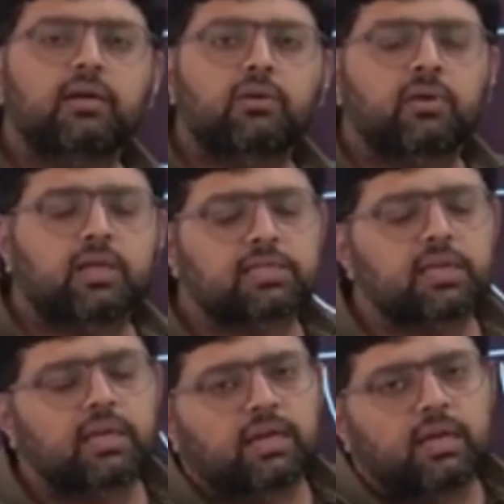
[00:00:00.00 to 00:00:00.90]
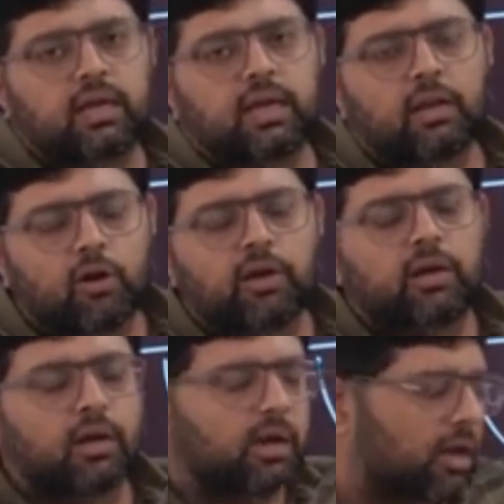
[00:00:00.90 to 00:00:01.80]
you can say
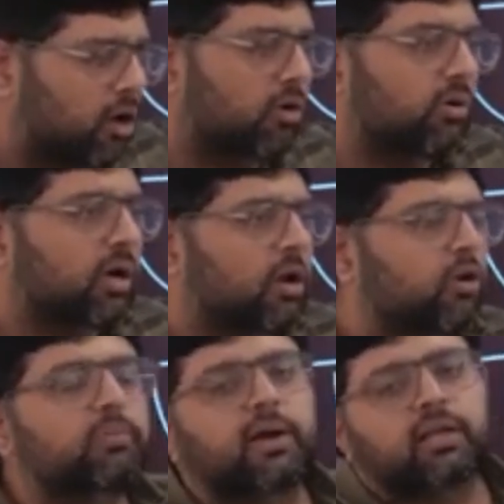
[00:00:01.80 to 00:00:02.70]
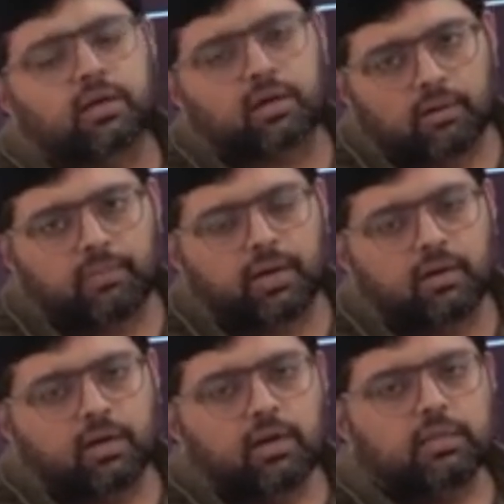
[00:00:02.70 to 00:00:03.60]
allowed by the government
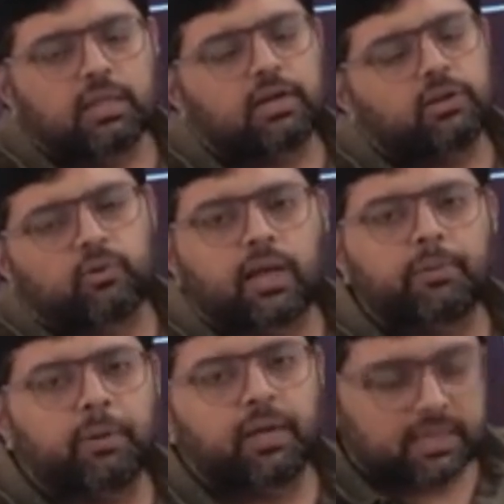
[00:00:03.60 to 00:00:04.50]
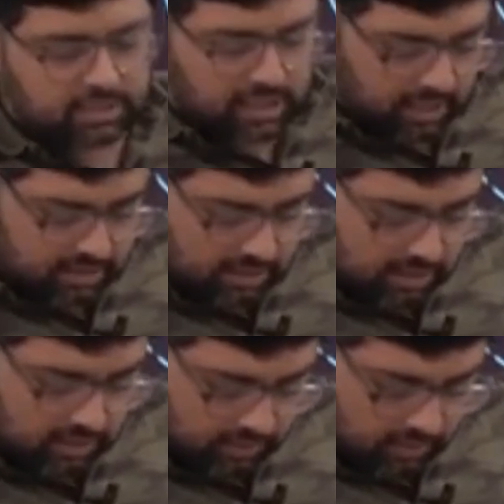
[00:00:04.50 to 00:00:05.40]
that you can pay less tax.